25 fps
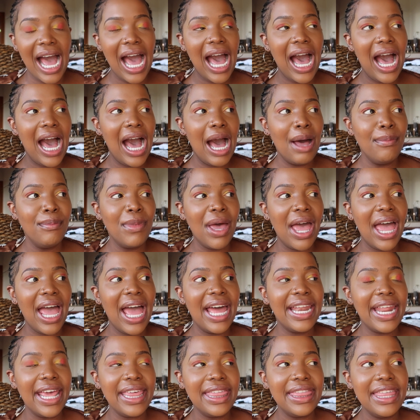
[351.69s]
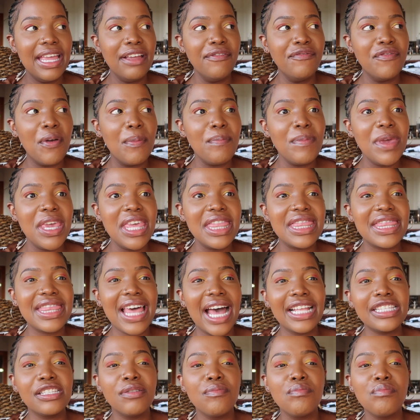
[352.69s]
And I think for me,
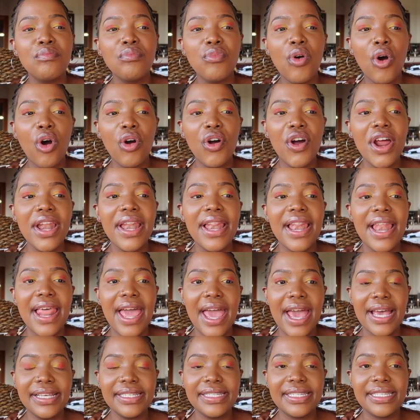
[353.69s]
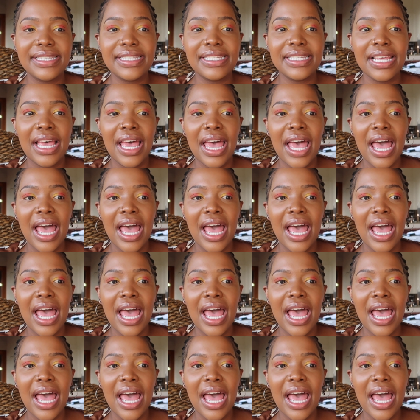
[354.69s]
that's more or less